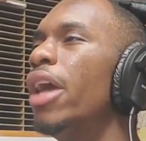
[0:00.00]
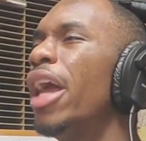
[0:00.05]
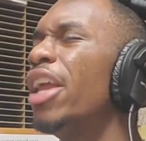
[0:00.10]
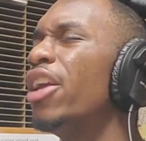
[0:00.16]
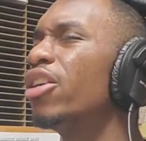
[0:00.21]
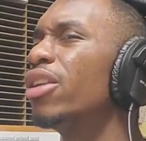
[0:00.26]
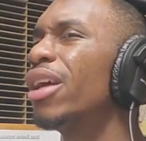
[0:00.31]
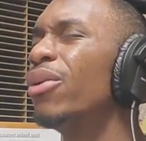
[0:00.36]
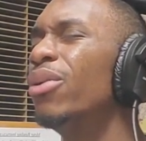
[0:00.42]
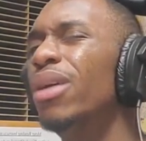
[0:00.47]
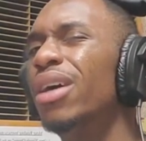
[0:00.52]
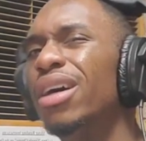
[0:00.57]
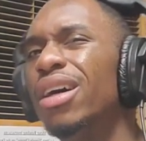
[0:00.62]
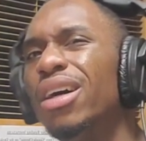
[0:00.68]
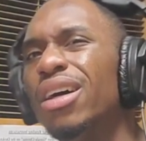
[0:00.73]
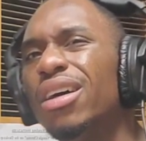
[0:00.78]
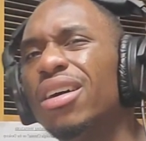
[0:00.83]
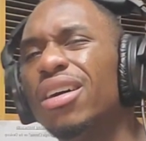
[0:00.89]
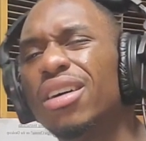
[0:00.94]
And you're like,
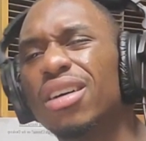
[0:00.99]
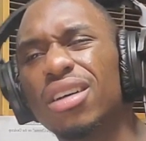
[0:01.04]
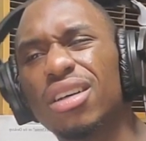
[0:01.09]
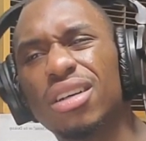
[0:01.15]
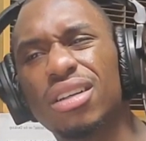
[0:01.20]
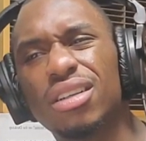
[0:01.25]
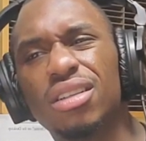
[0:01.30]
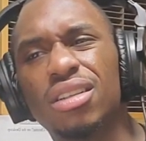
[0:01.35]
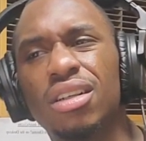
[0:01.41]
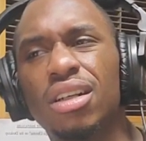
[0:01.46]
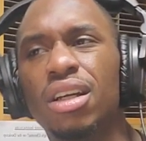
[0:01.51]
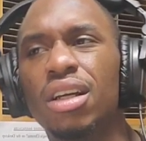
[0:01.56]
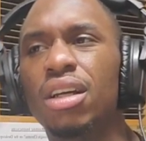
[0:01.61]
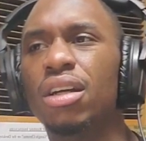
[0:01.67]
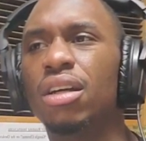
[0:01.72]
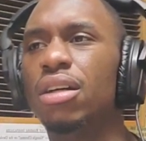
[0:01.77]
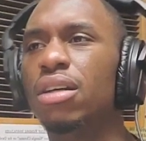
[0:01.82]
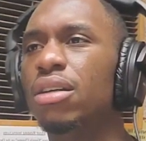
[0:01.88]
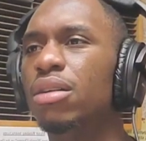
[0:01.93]
what? Huh?
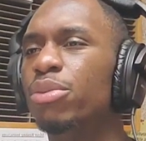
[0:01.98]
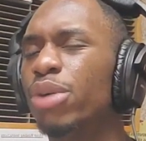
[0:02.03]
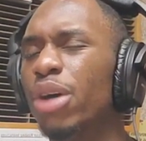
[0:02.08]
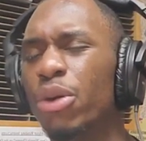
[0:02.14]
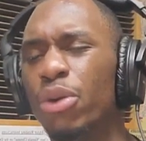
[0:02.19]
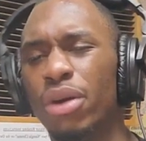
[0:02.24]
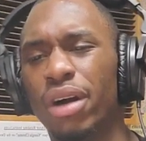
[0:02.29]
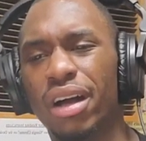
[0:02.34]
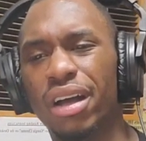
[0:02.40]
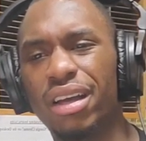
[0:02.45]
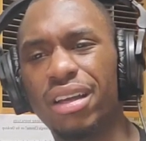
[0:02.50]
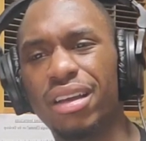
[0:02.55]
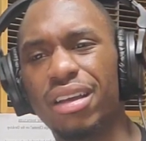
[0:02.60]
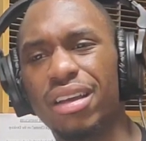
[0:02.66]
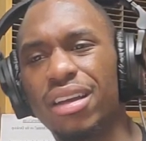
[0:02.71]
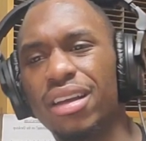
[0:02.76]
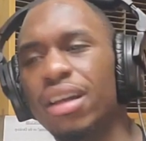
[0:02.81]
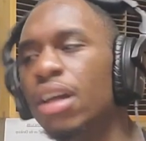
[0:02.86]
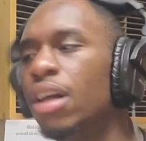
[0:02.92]
Bro,
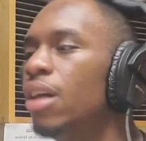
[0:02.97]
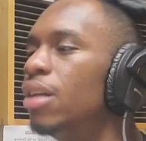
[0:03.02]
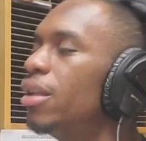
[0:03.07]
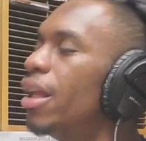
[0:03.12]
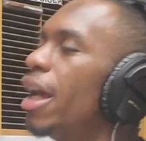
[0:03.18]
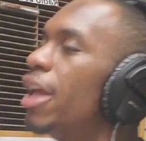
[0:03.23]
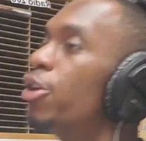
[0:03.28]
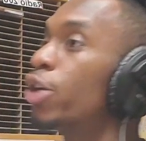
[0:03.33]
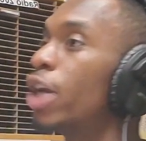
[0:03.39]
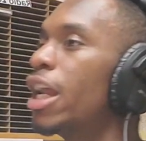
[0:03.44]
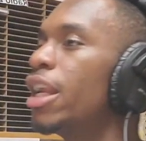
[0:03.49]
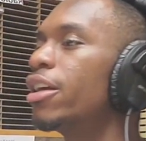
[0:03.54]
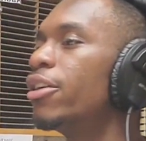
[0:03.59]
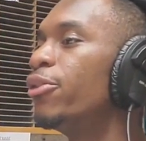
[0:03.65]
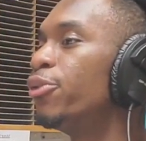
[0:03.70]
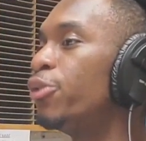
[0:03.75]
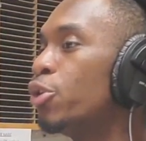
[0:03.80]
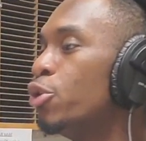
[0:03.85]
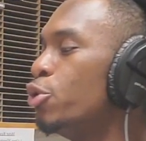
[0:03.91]
what? Like you're kind of
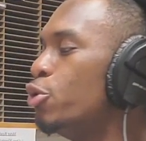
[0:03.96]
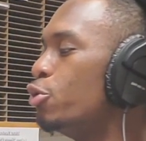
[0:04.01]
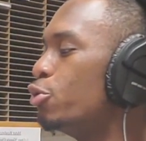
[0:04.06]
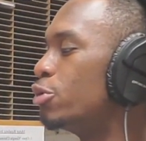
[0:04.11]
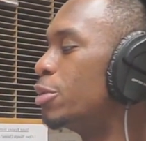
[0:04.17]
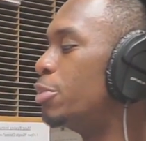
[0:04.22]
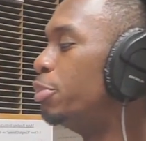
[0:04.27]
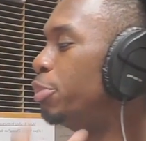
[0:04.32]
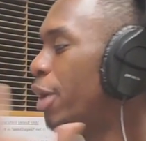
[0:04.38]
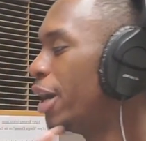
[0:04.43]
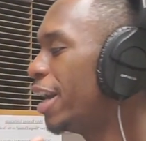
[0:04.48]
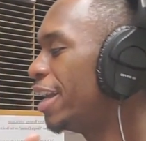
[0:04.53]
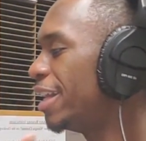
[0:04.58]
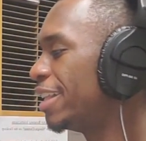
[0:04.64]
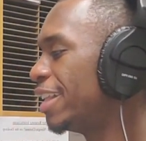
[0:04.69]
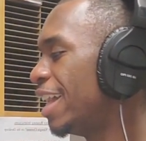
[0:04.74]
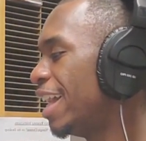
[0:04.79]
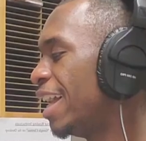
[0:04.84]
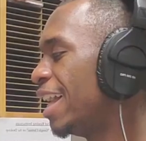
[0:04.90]
confused, but